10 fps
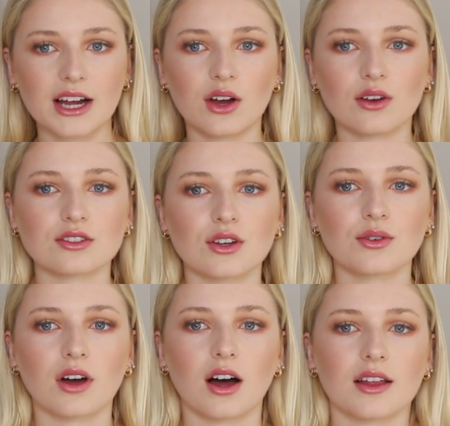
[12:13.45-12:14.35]
I
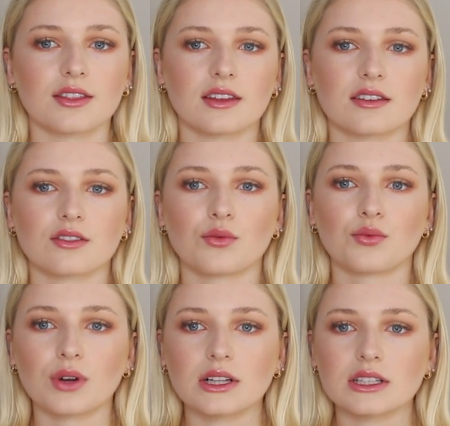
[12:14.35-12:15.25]
also got this
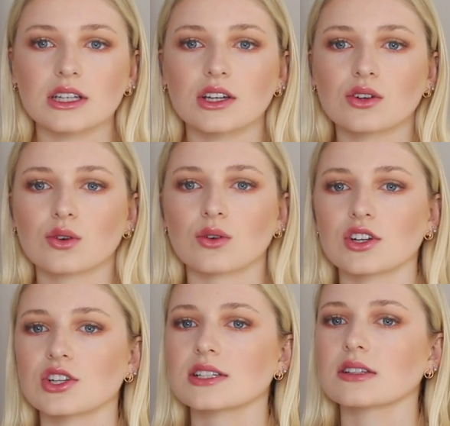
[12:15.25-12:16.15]
really
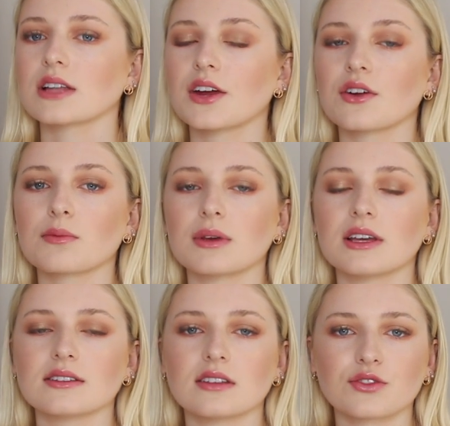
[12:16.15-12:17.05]
gorgeous layering
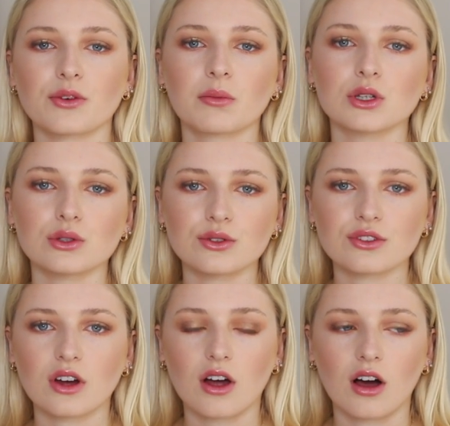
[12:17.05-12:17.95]
piece. It's from
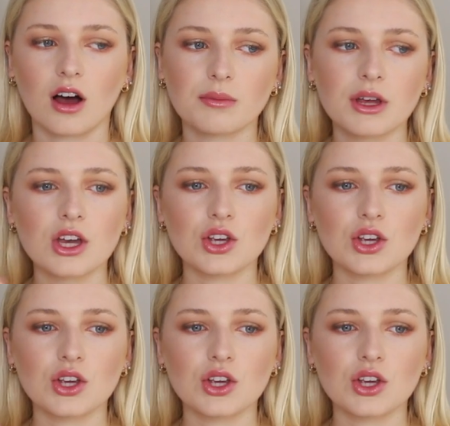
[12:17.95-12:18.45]
lulus.com.